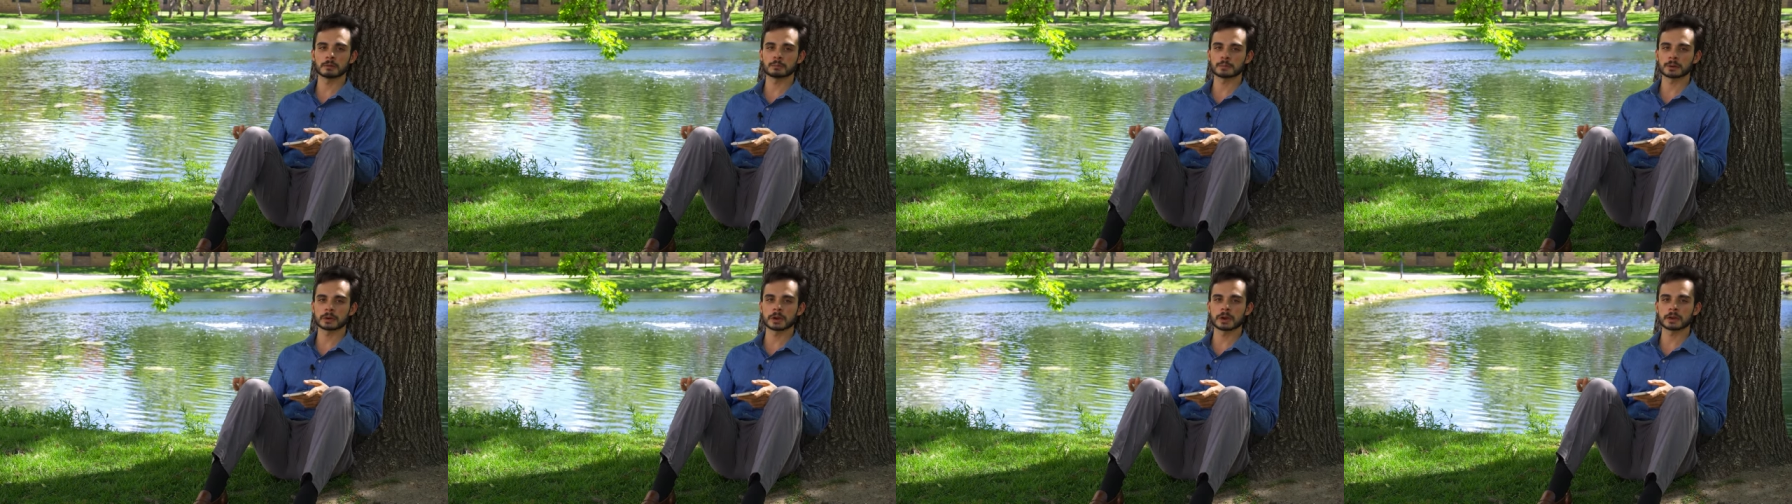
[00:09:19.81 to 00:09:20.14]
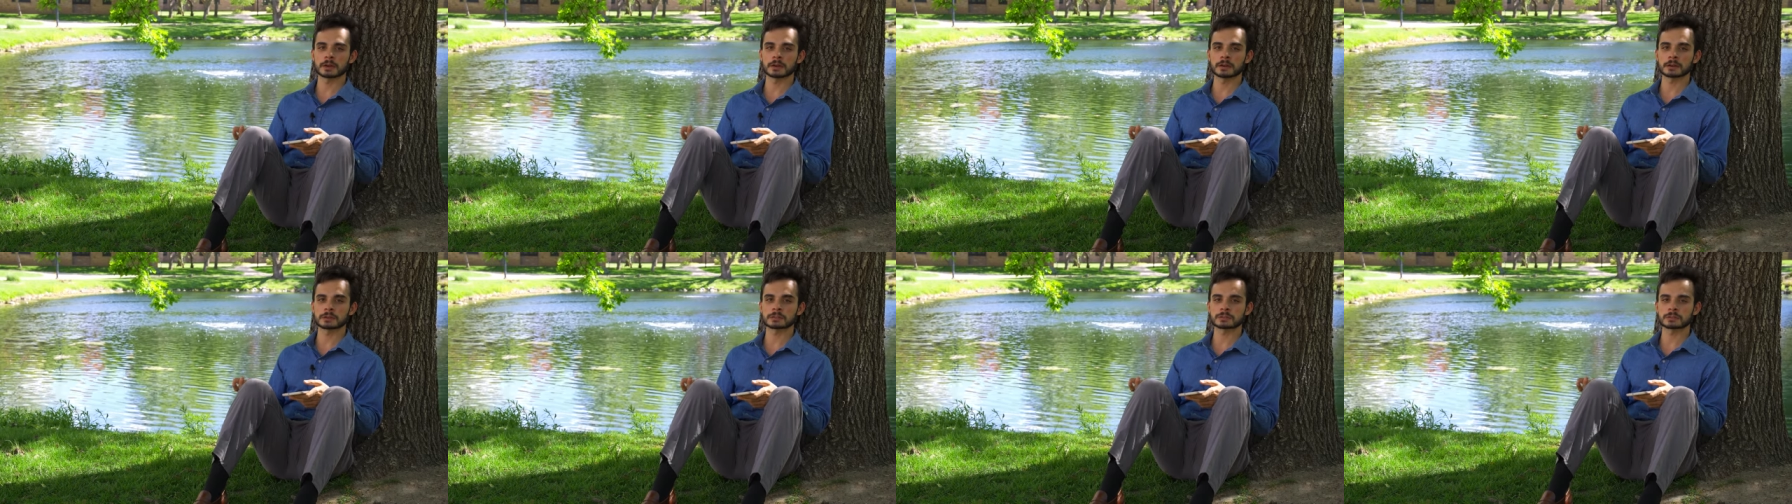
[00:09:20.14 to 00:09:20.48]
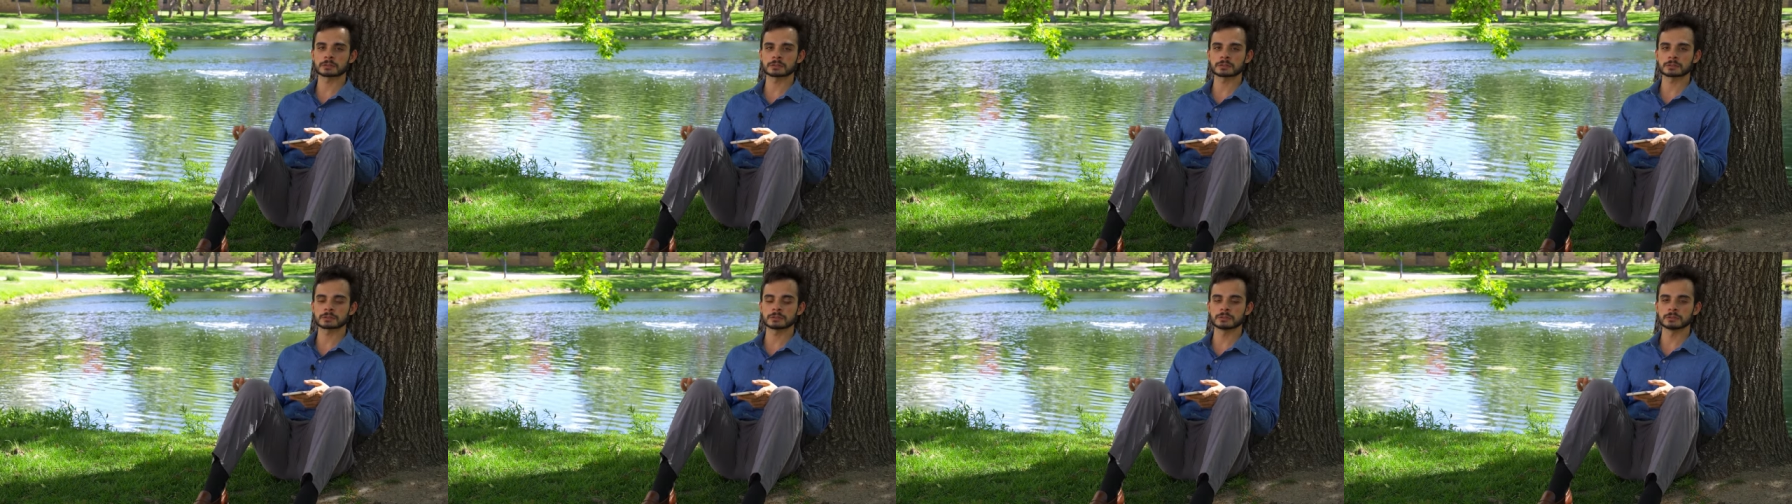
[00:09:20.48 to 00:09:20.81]

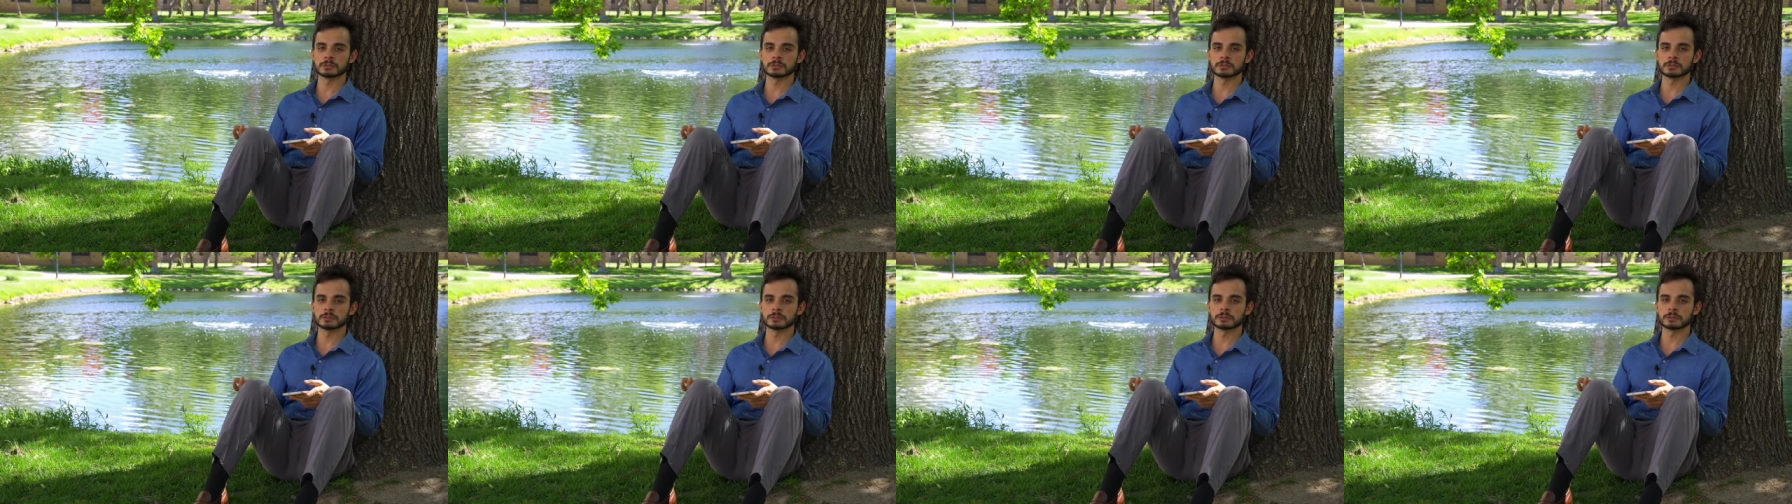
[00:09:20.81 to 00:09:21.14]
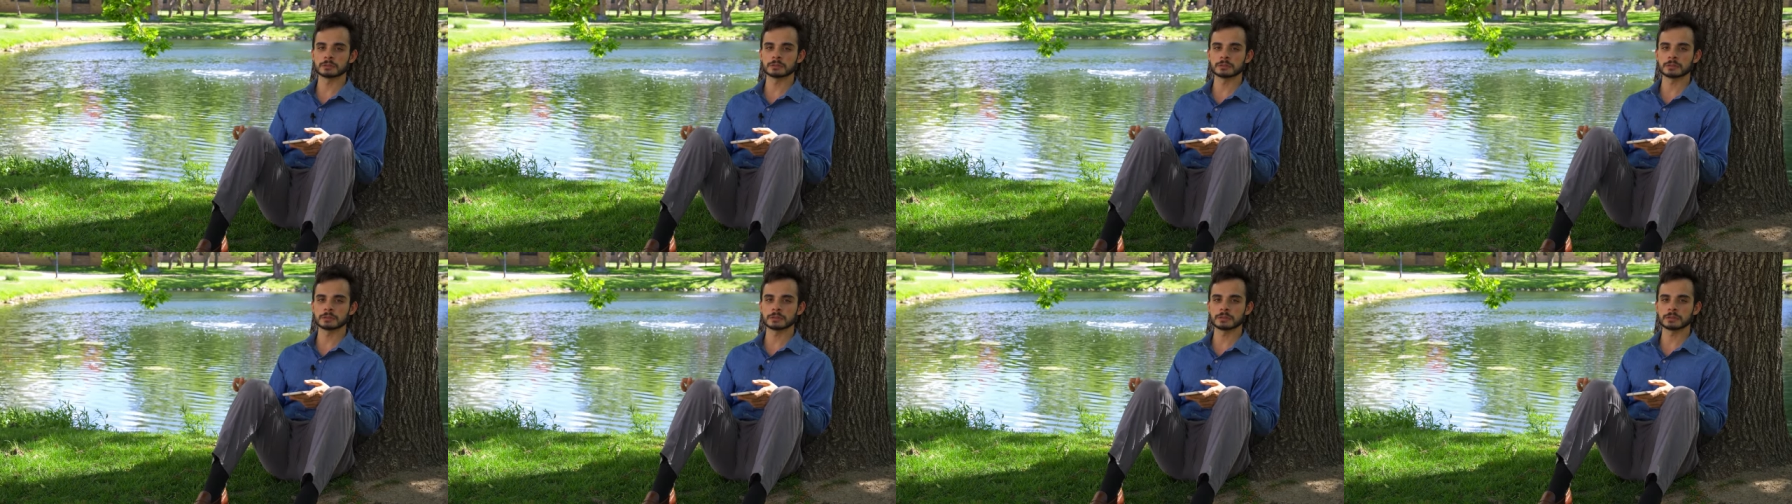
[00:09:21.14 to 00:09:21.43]
products to